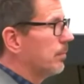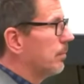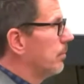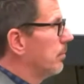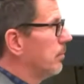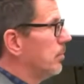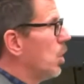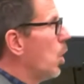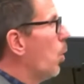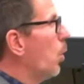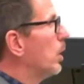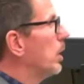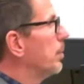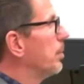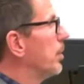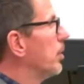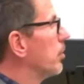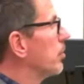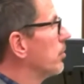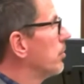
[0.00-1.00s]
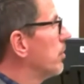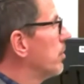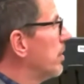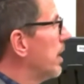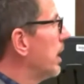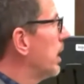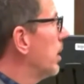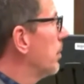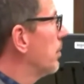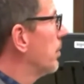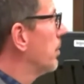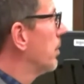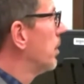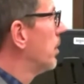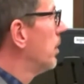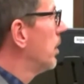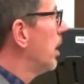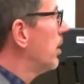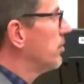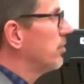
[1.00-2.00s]
No one appears to take him
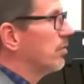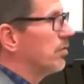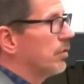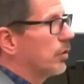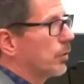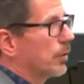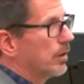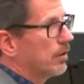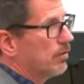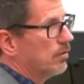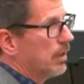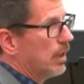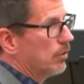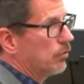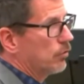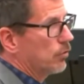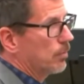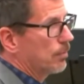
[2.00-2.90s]
as a serious danger.